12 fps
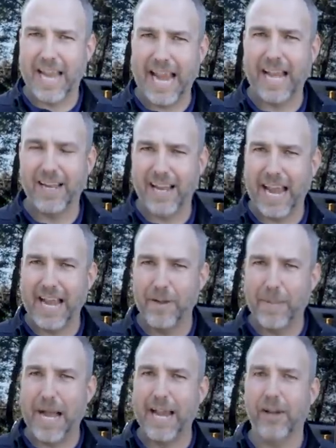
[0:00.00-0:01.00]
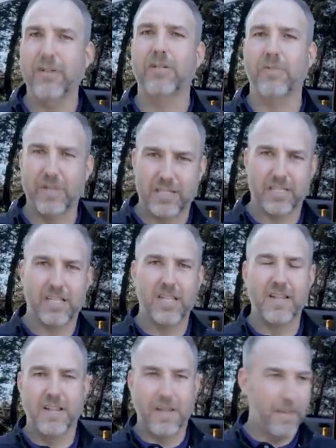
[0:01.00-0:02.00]
Han- Hanemaayer was back in
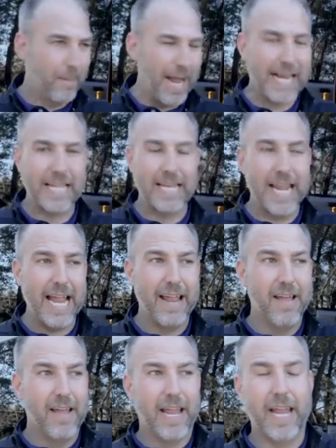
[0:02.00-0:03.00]
the days. Back in the day, yeah.